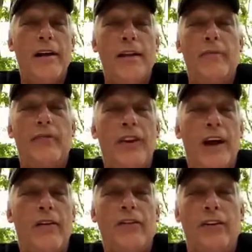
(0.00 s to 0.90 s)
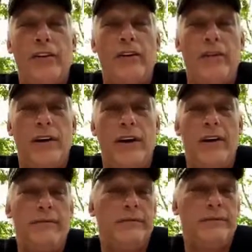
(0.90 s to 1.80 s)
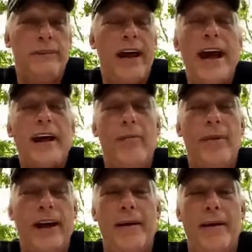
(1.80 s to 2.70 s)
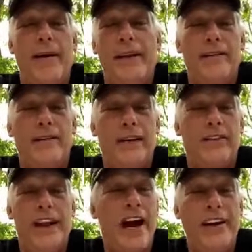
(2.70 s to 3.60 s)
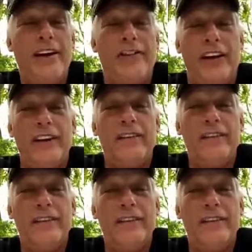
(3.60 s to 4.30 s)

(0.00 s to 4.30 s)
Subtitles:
themselves to acclimate? I mean, it's not easy.